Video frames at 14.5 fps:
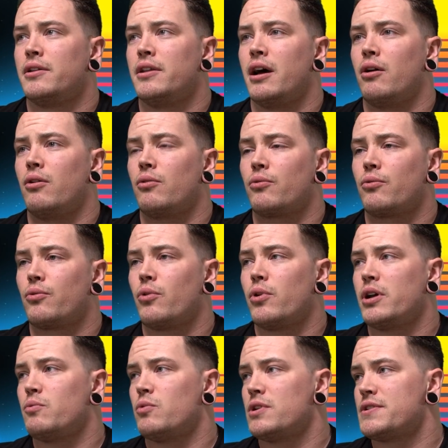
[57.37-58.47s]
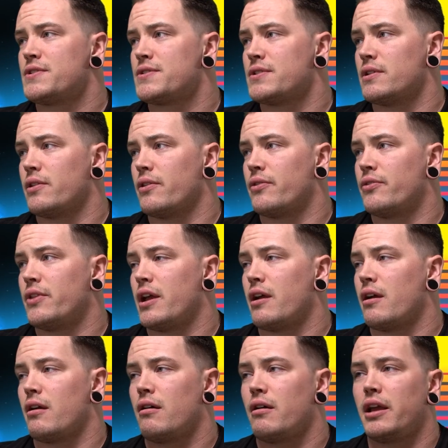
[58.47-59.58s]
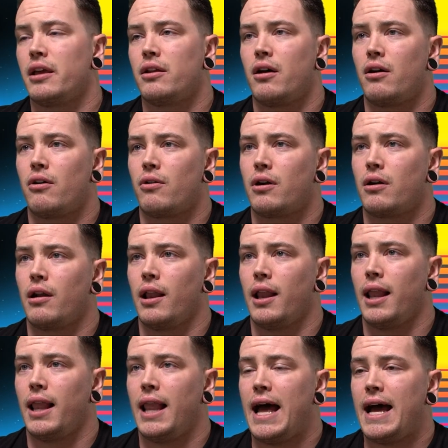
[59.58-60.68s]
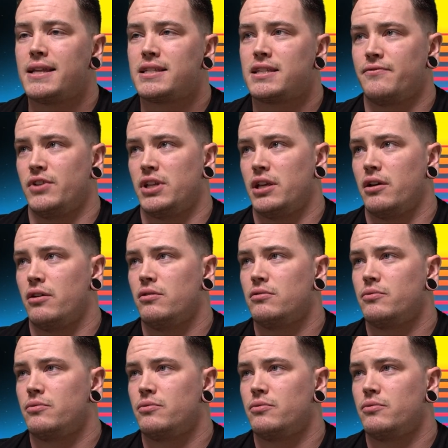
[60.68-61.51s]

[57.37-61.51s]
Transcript: Now, Roy was there in our last video.